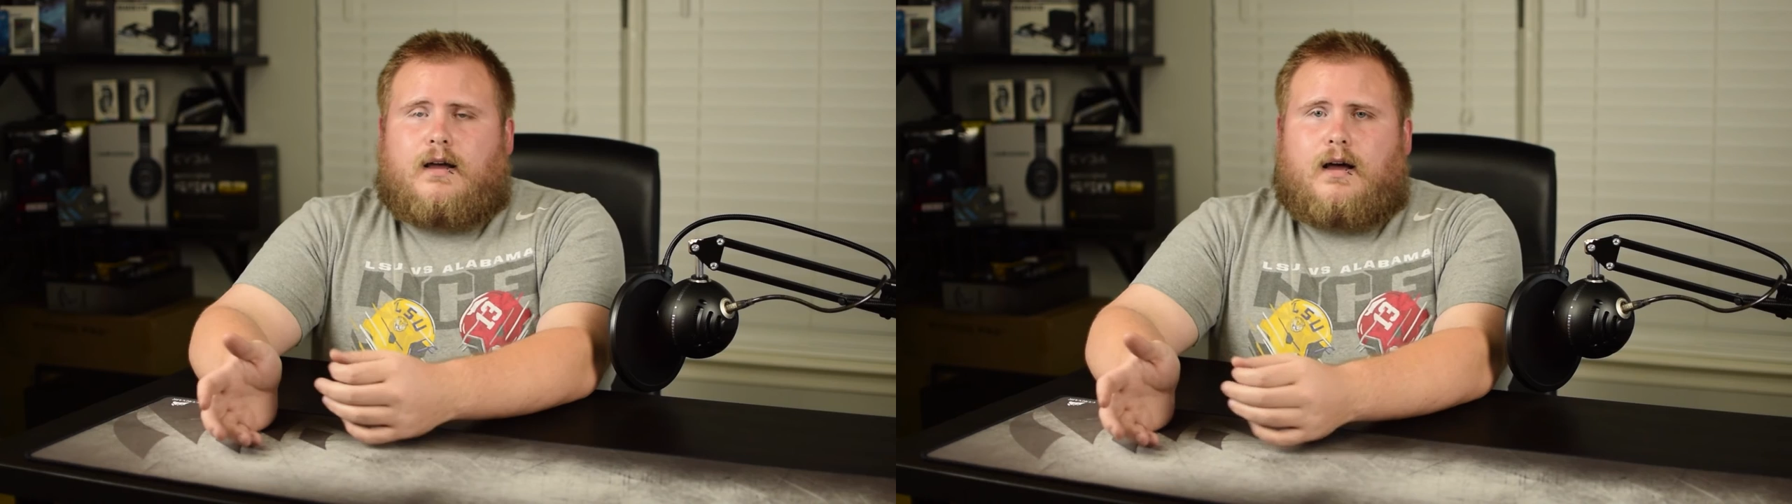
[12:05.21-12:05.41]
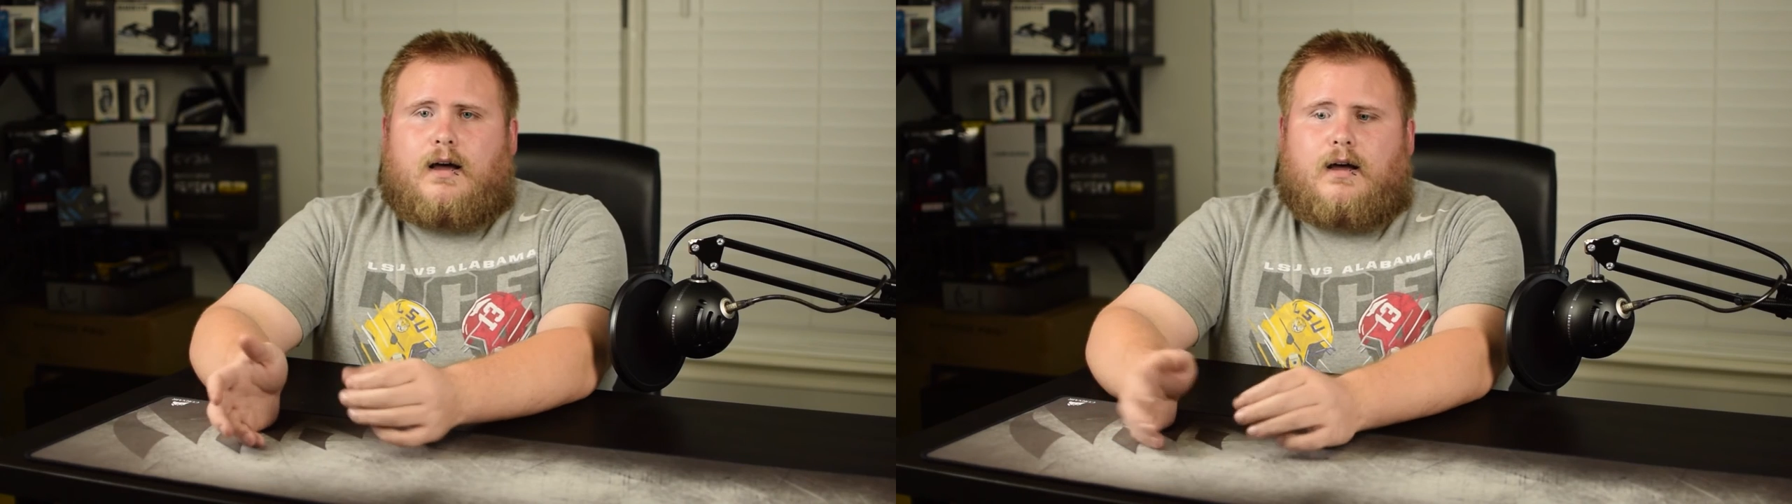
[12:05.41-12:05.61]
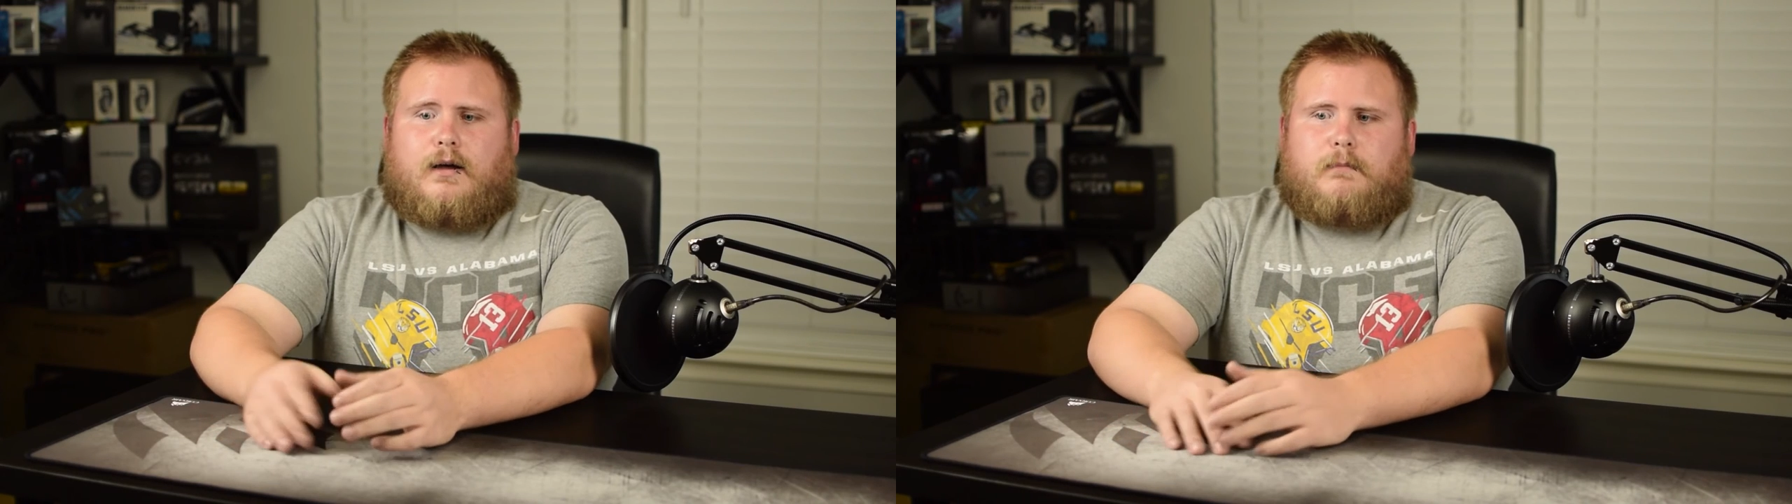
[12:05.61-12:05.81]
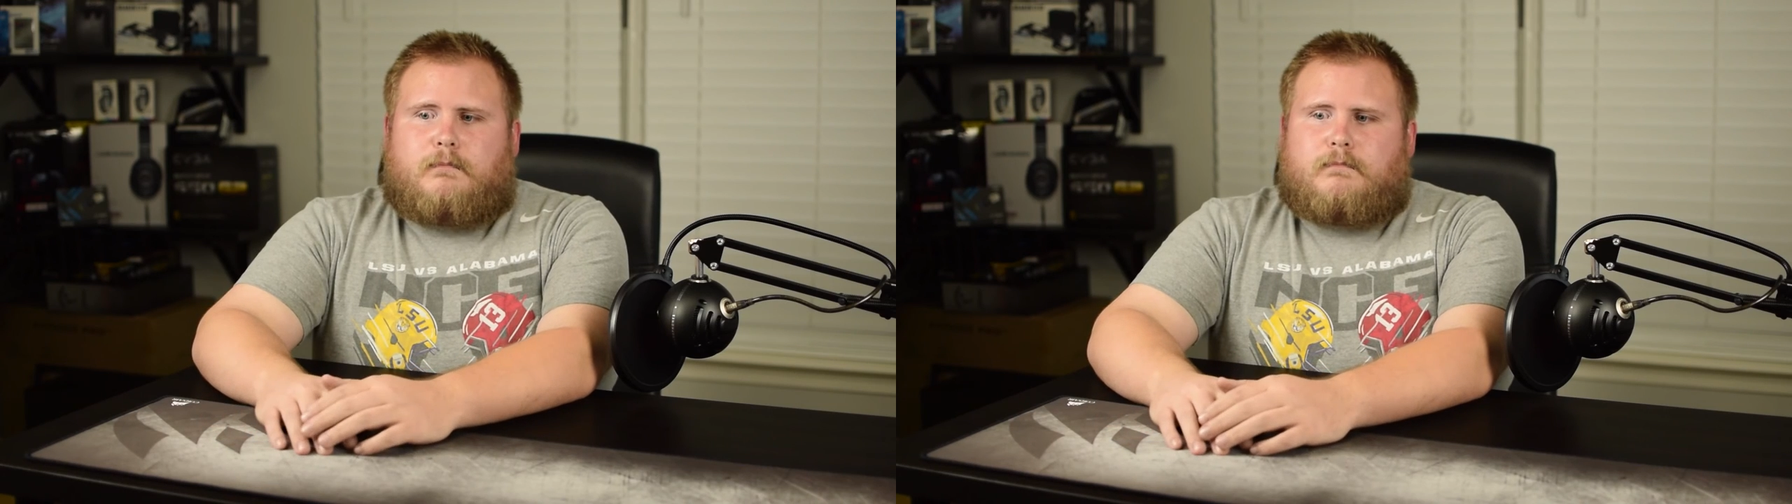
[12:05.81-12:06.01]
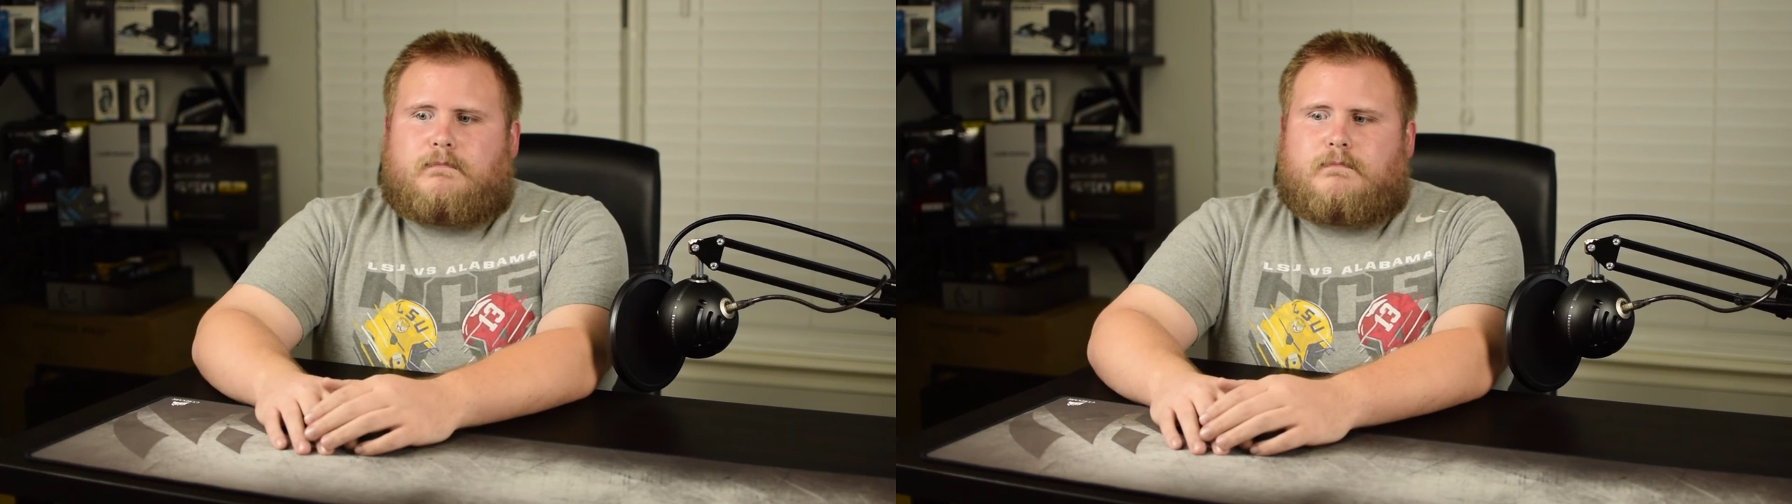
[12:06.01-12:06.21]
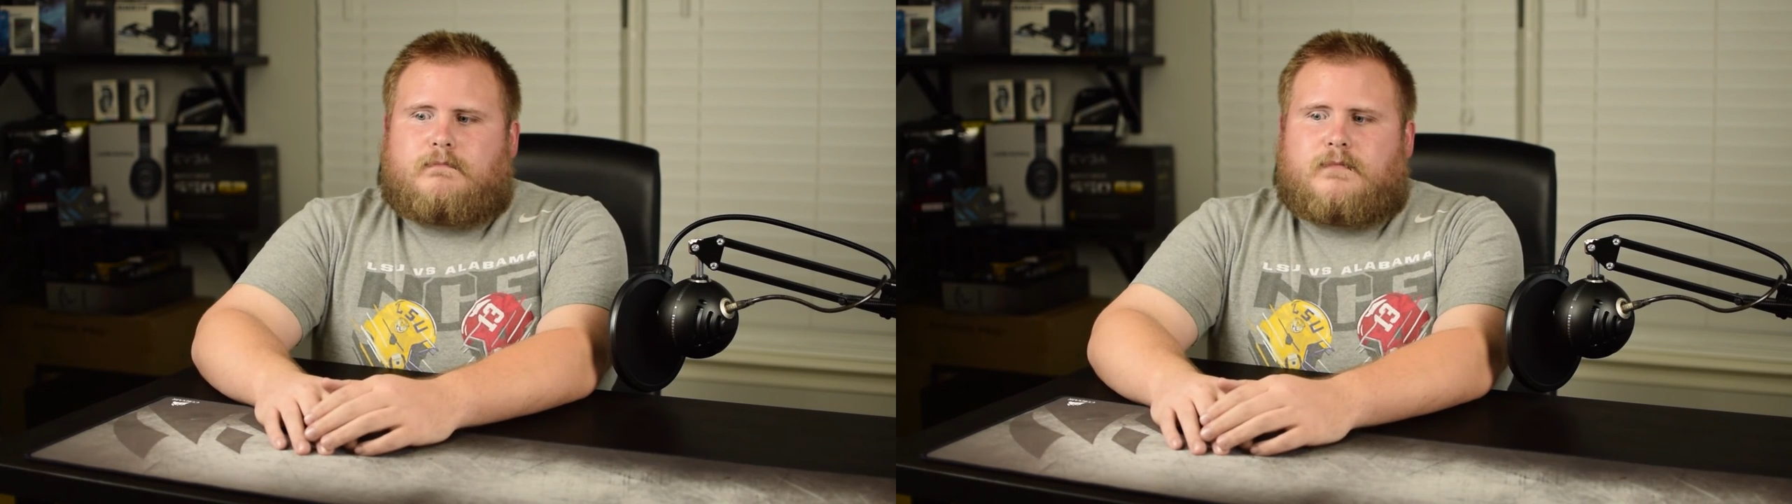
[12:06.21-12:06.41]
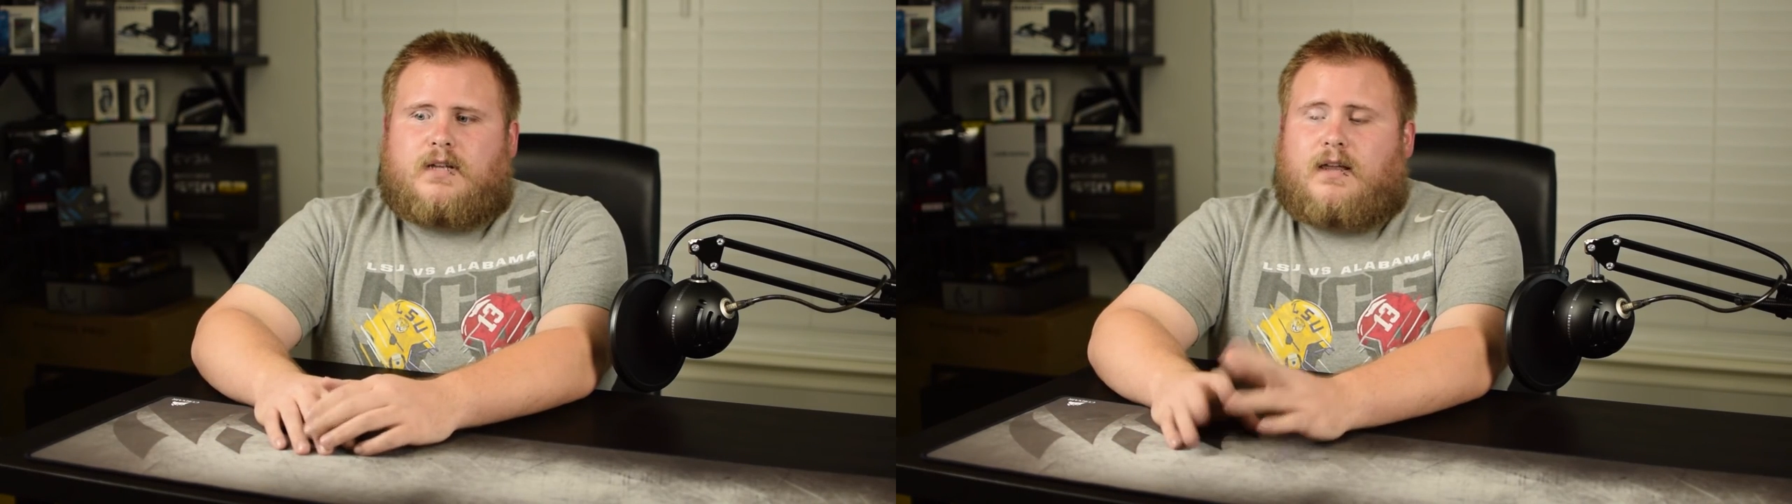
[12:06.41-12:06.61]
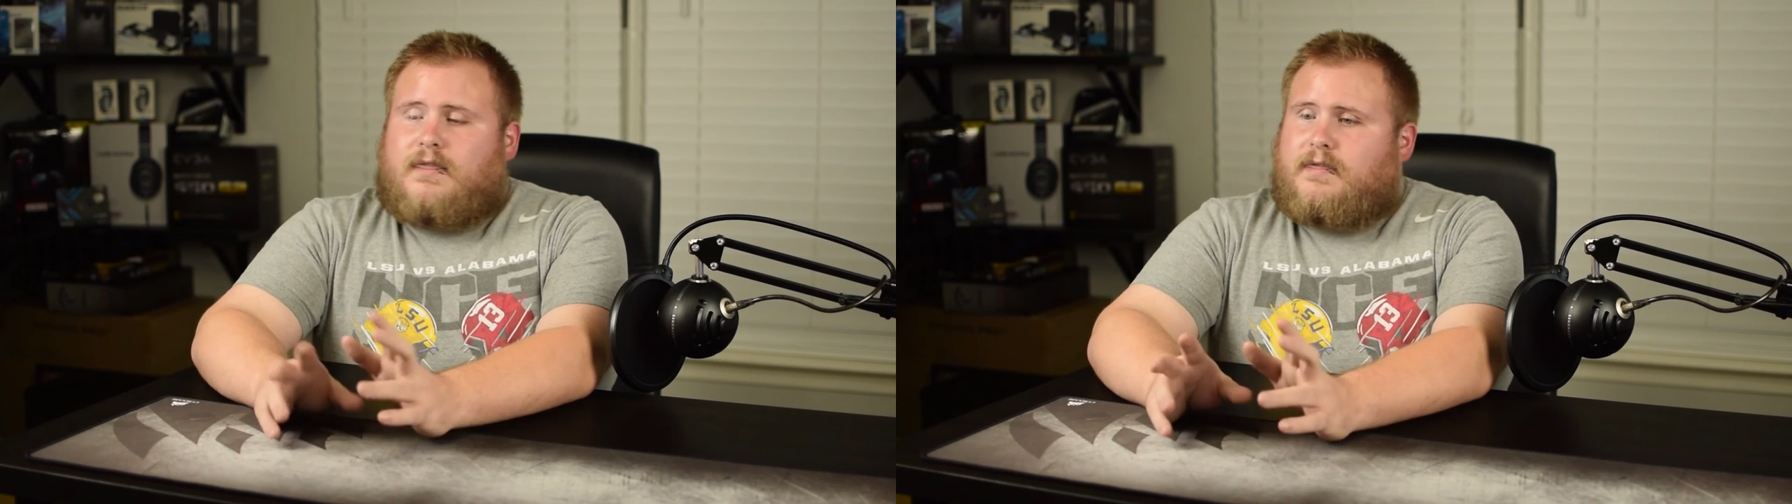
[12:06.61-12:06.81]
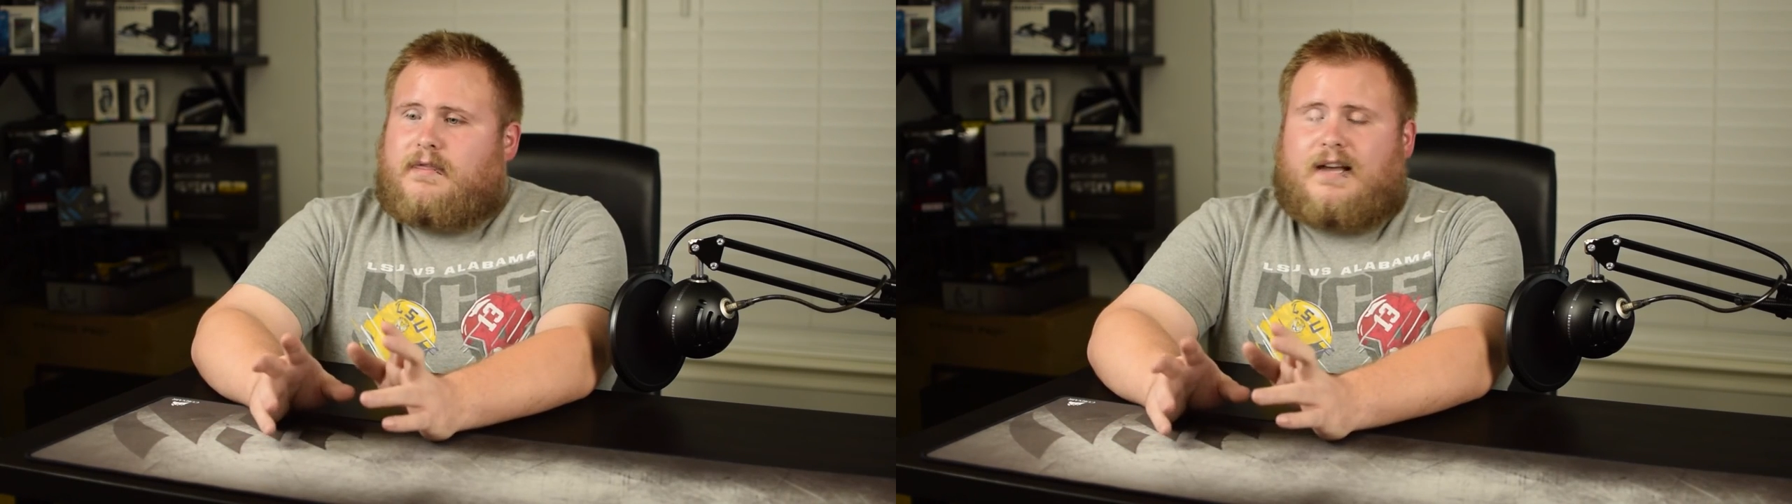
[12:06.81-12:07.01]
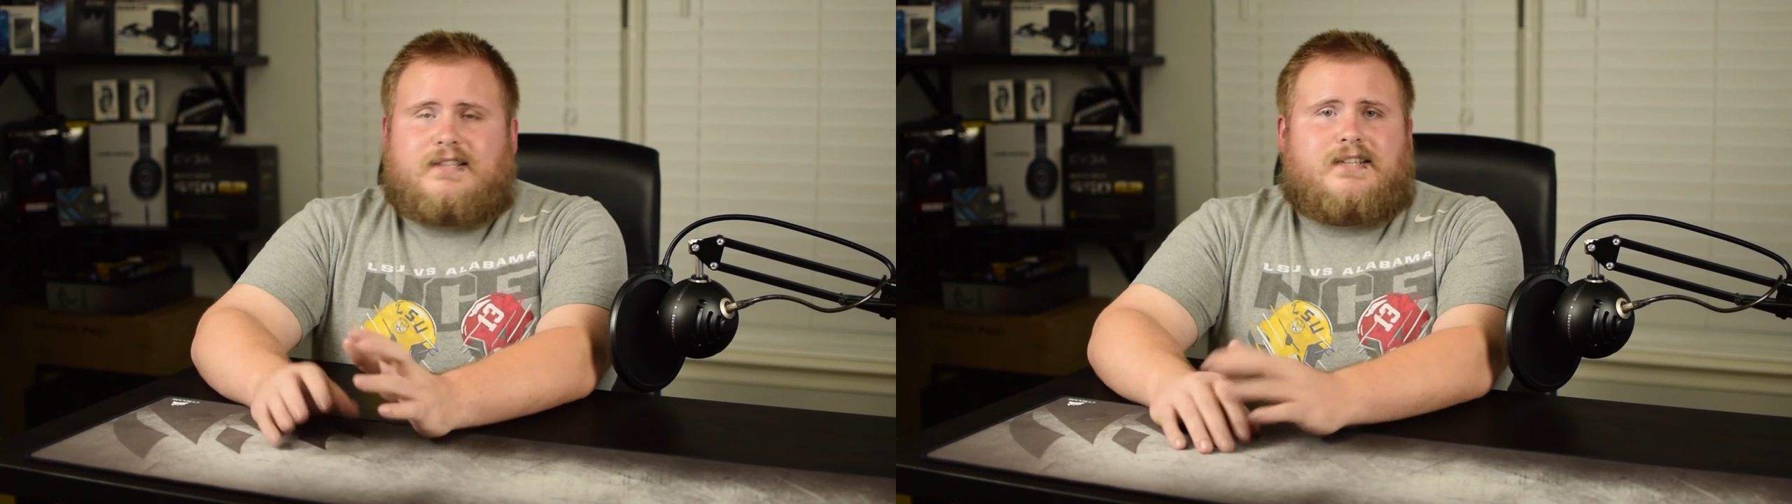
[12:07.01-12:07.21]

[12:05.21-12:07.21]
Um, that's